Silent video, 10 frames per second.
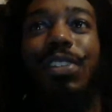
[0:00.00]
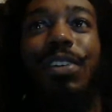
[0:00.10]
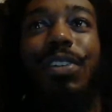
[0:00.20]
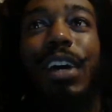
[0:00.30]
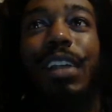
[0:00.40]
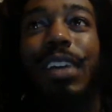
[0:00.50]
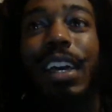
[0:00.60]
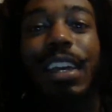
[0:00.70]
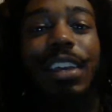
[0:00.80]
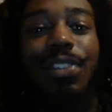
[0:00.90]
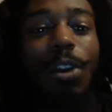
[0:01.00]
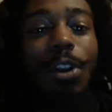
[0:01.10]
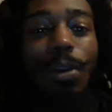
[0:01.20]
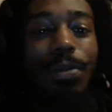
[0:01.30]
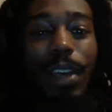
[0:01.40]
I don't know how to. I guess
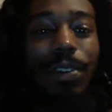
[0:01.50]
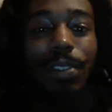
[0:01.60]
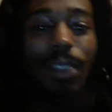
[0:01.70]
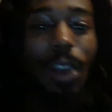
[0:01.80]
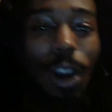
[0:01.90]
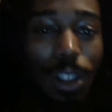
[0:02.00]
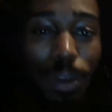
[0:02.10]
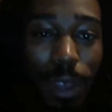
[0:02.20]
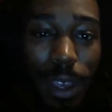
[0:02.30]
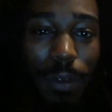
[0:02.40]
herbs. I was to call them.